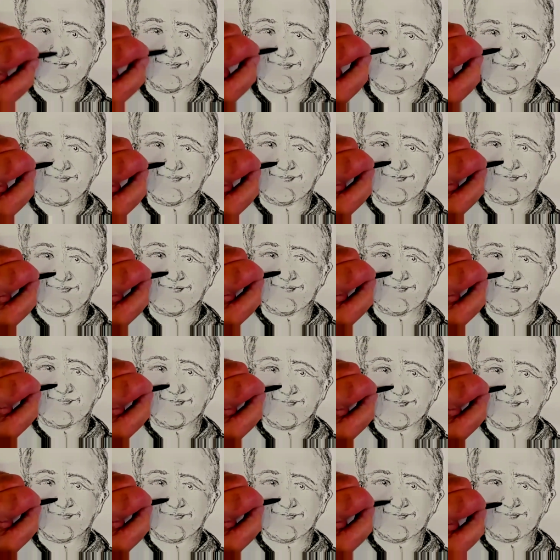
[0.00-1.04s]
okay?
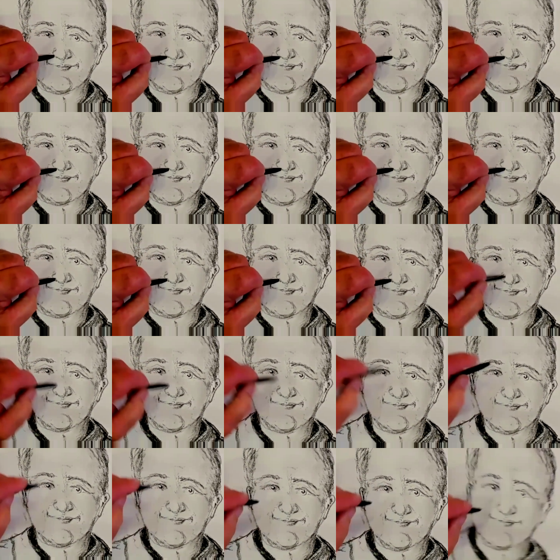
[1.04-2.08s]
And
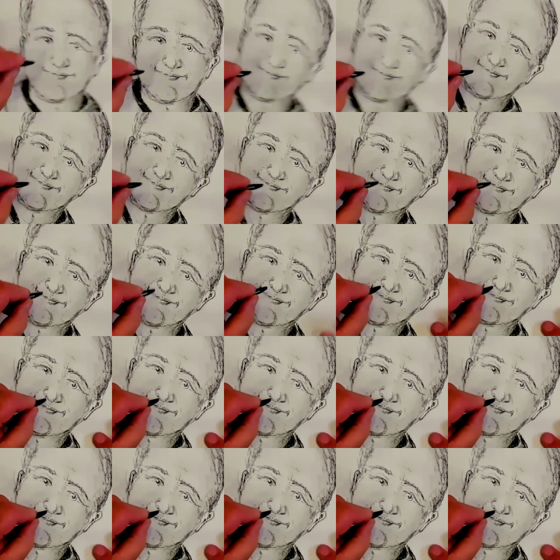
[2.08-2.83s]
can I